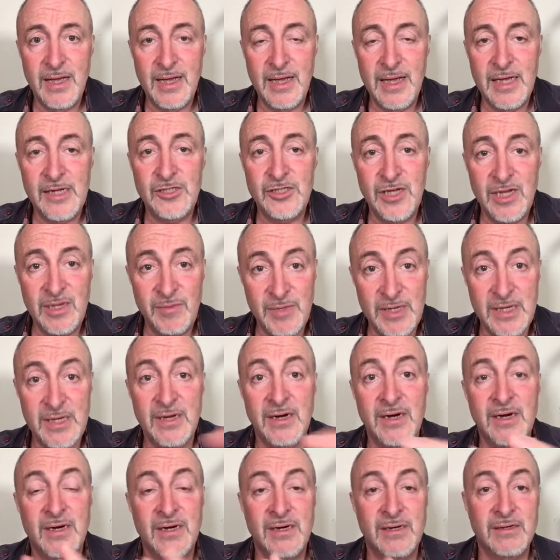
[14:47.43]
and Jamie
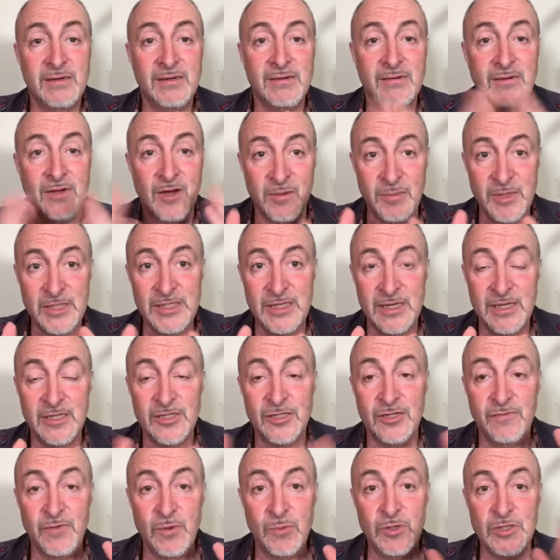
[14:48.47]
are commenting,
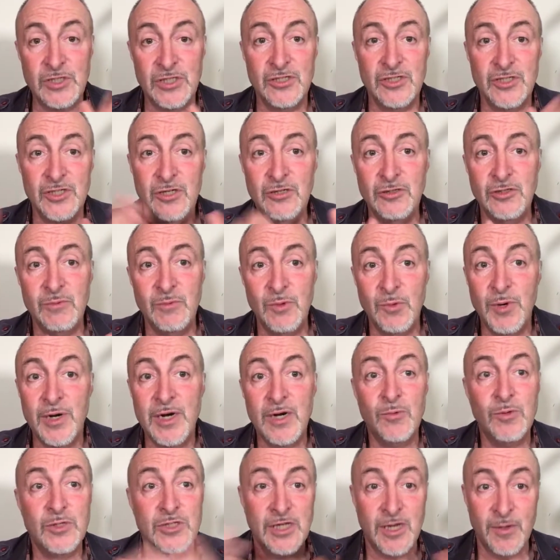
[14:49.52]
so if you're watching this on YouTube and you're
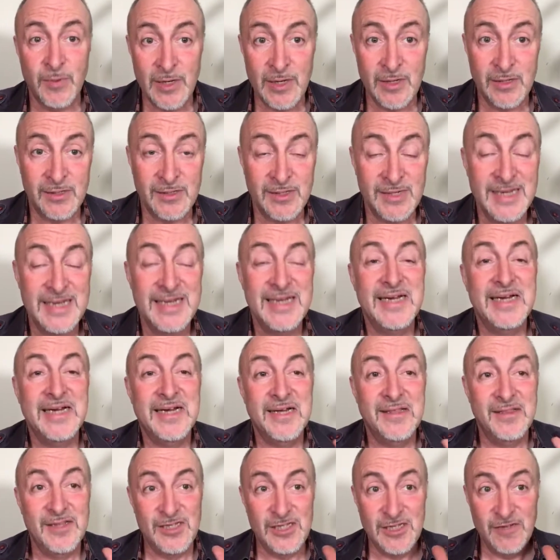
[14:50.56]
wondering what's going on,
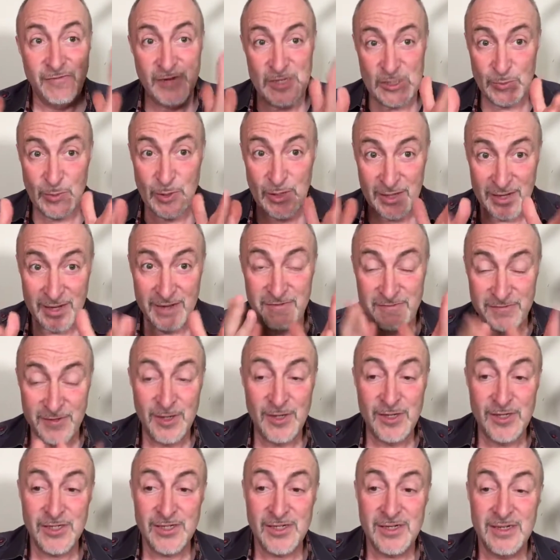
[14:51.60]
this is a Facebook Live
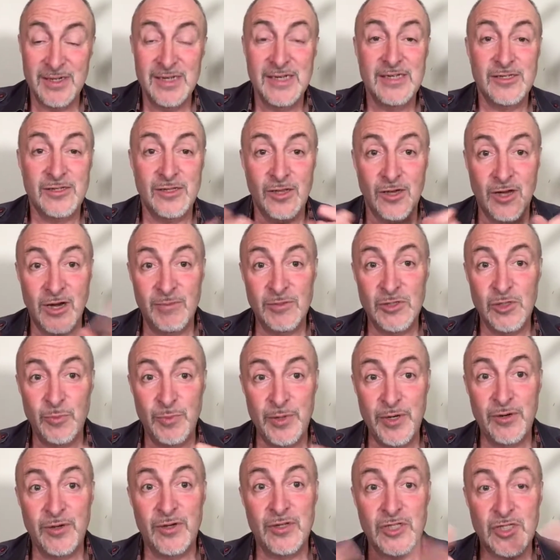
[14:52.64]
first, so the comments are
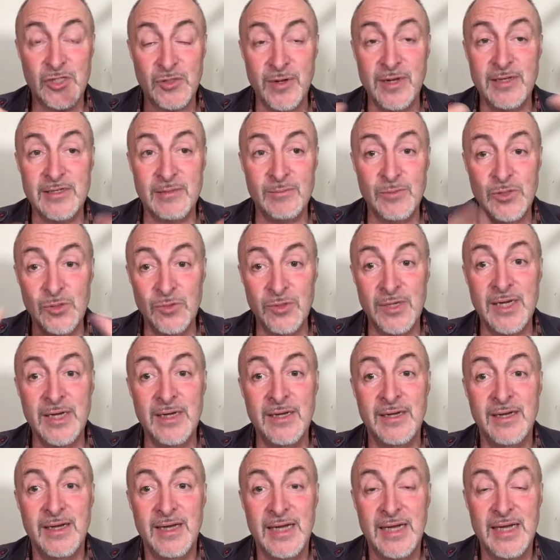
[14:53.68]
appearing on the screen as I'm
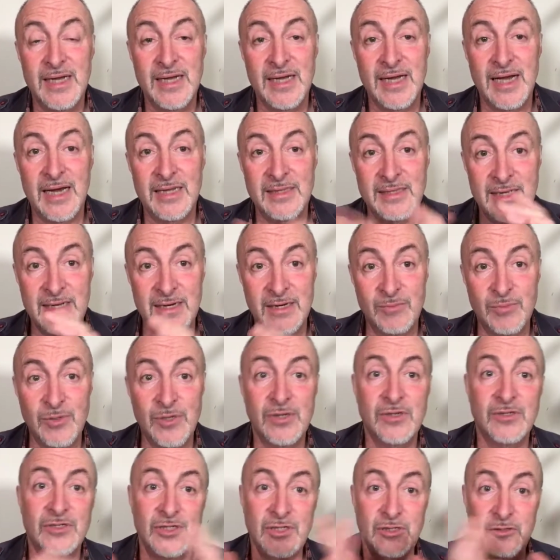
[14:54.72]
talking, and then I'm
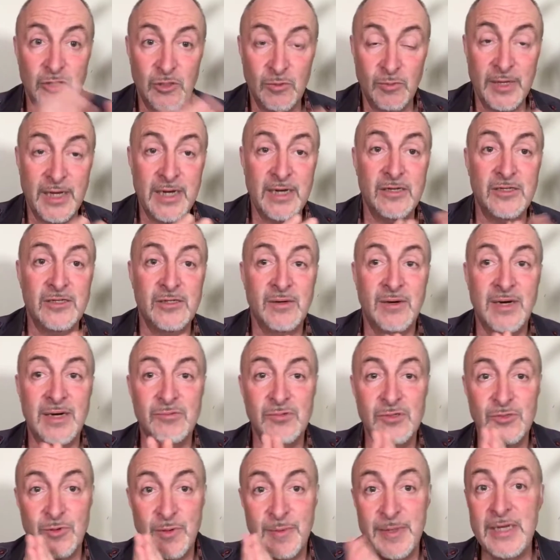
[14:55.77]
putting it onto YouTube later. So I
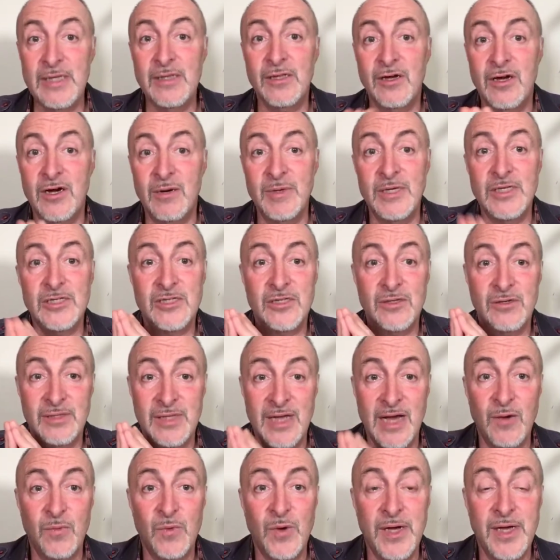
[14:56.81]
was repeating the comments, so
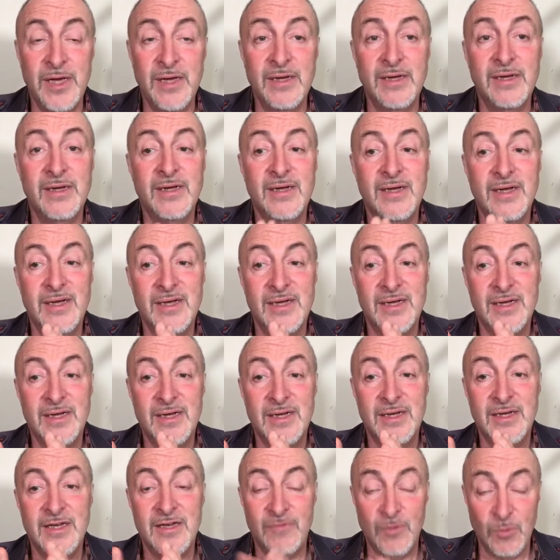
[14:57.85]
that way,
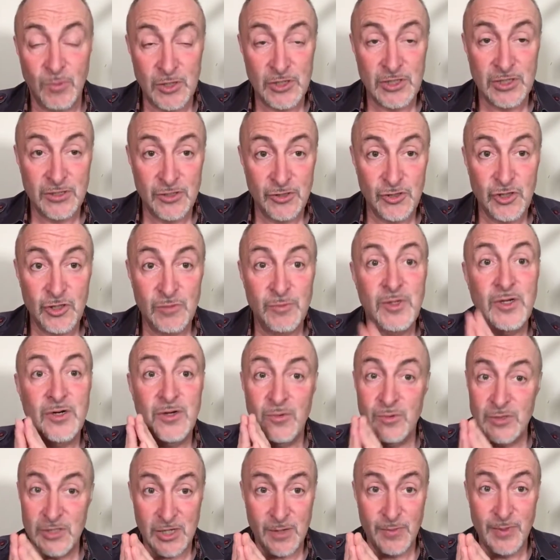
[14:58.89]
if you're watching on YouTube, you know
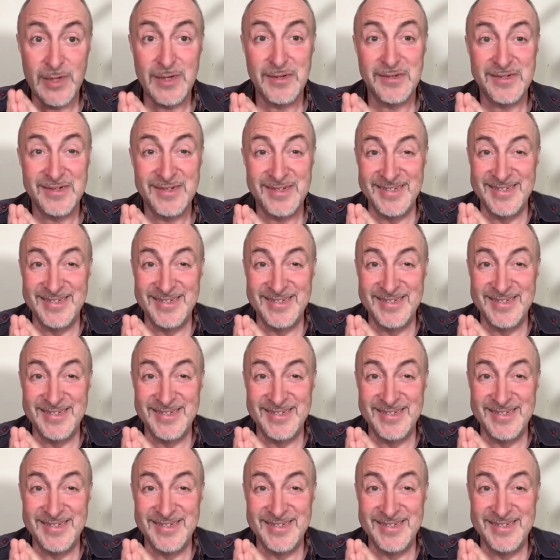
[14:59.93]
what's going on.